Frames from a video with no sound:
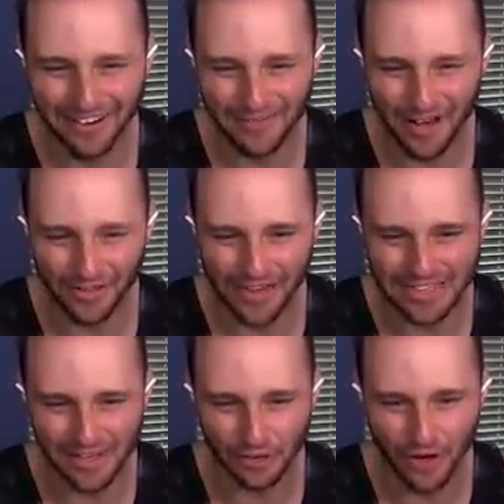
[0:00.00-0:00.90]
Grab all the
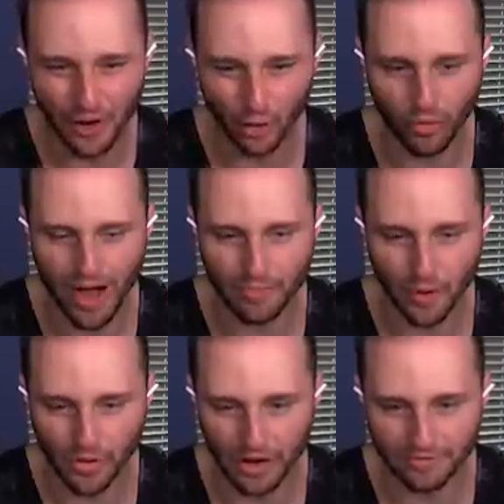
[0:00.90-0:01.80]
redstone. Grab. Oh crap!
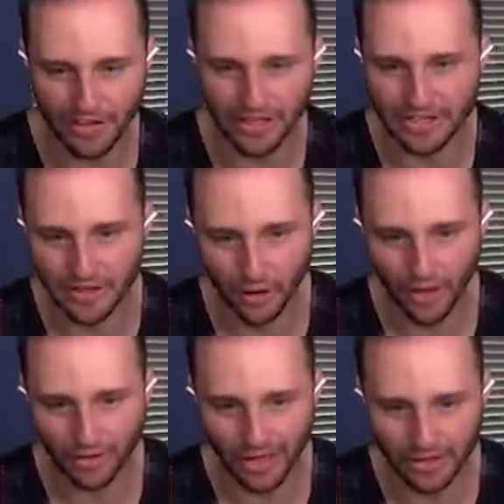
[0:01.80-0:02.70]
Hold on, I fell in.
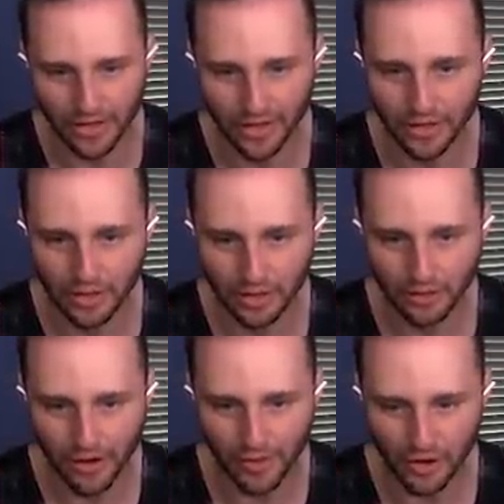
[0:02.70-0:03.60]
Okay, okay.
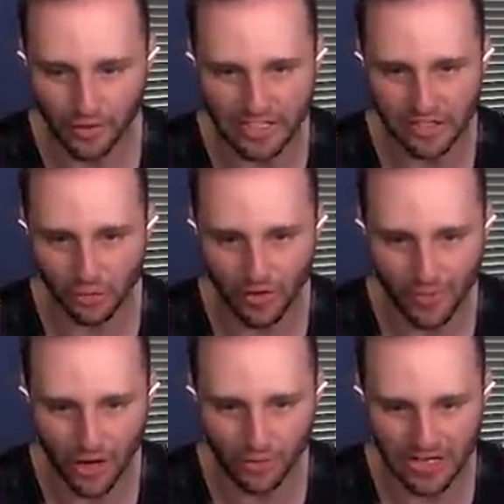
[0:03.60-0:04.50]
Grab all the redstone.
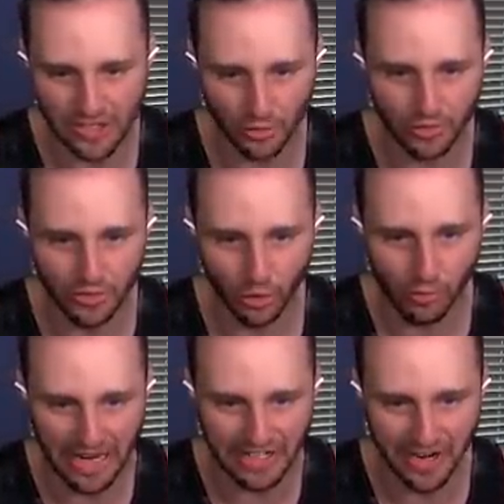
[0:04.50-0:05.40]
Grab all the redstone. Oh
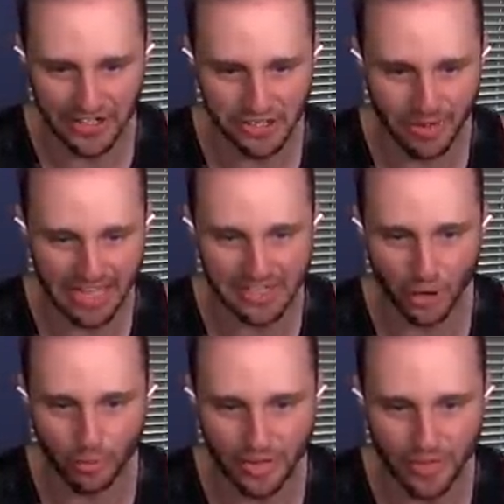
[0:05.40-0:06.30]
my gosh! Somebody has
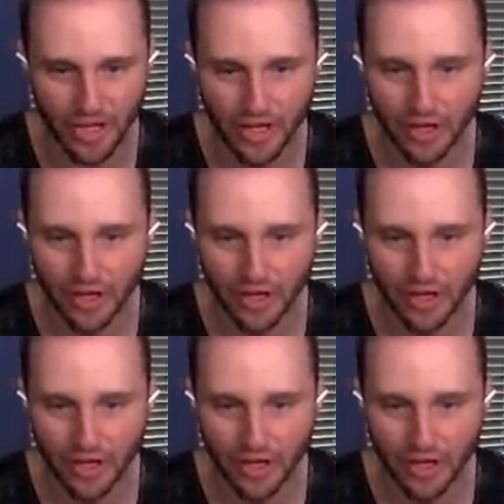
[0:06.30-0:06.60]
an OPP.